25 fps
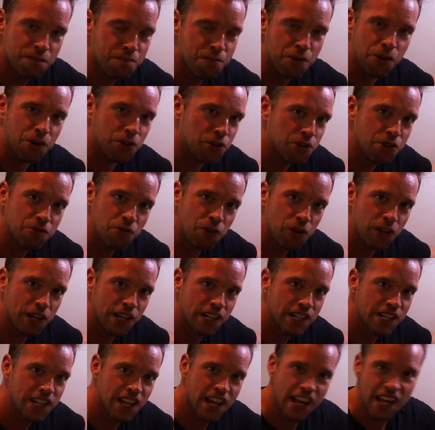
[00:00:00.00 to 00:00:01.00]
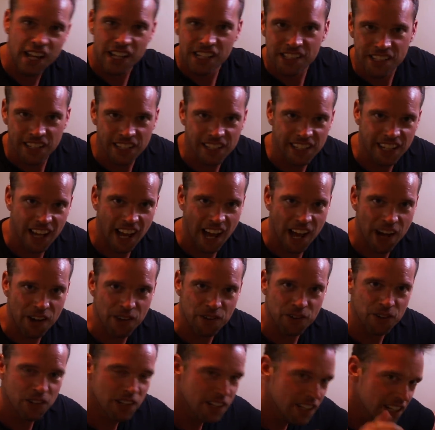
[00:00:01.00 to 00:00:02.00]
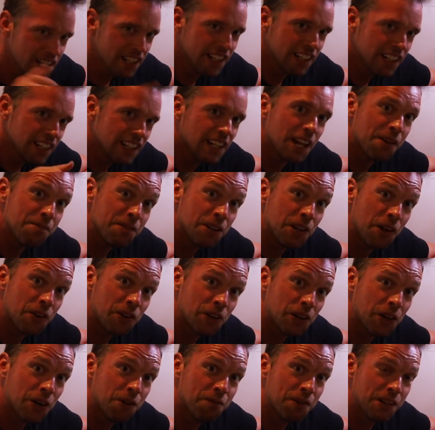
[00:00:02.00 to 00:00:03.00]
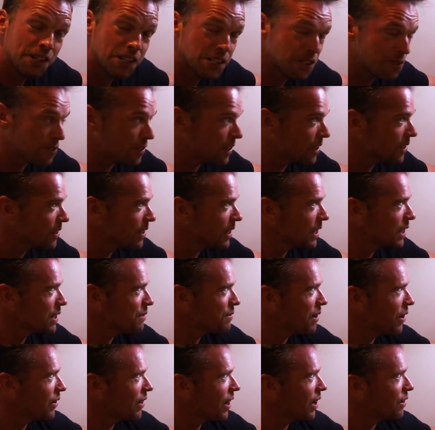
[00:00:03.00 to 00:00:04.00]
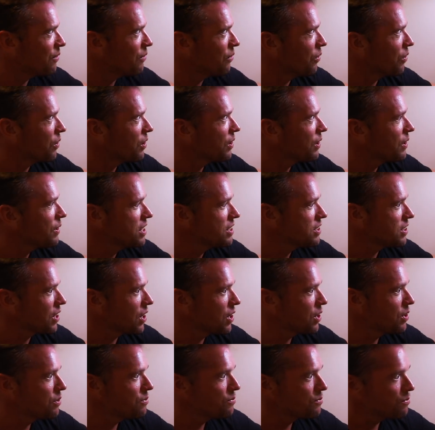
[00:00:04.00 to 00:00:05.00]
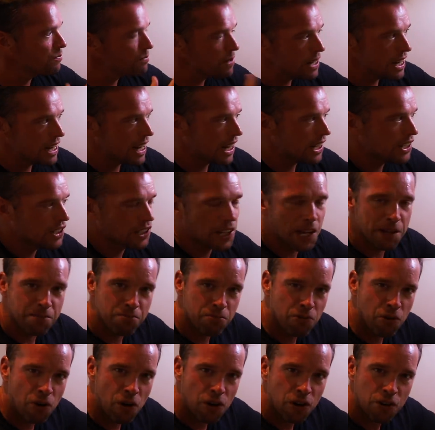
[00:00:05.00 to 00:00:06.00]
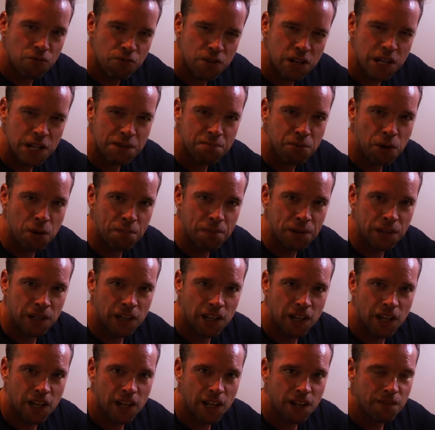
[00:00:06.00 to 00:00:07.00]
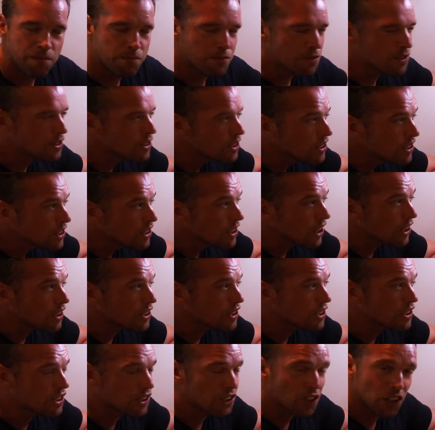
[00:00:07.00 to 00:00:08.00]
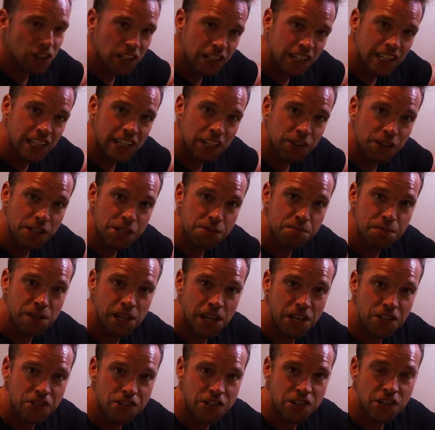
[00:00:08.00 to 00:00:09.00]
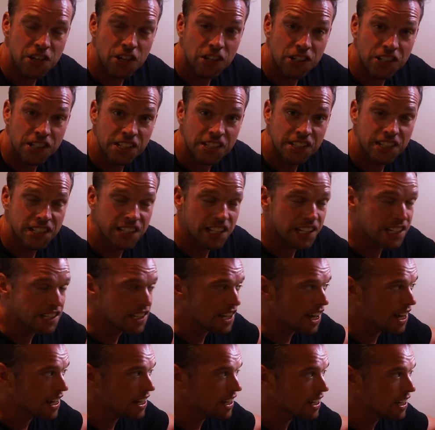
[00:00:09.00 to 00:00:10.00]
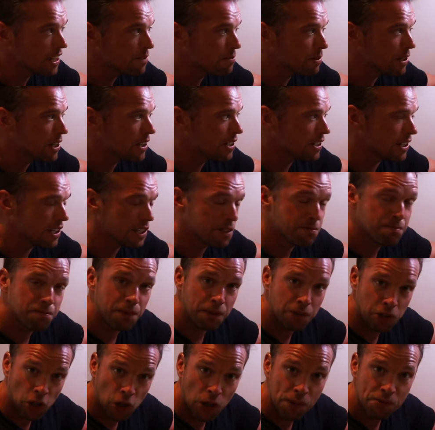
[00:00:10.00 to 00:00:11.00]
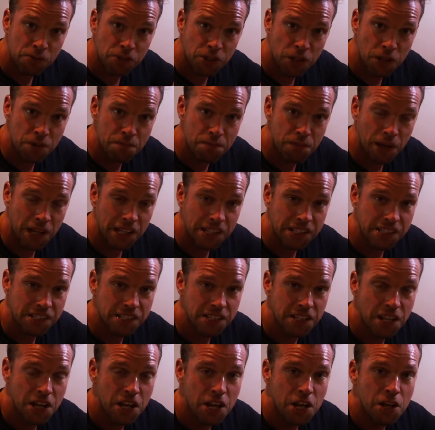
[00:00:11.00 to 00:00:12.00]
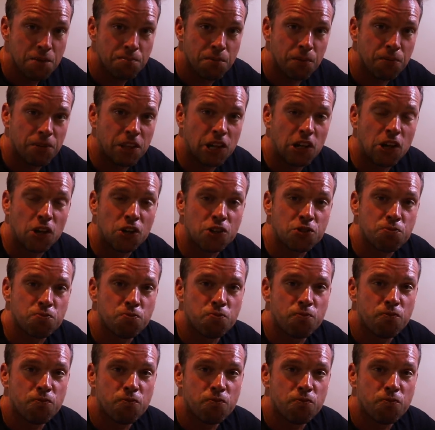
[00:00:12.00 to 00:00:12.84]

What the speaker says: put a new rock in there, take it out? Let me know in the comments what you think about that rock. So mini landscape rock, really popular, does slightly increase pH and hardness in the tank because it is limestone based, but with the large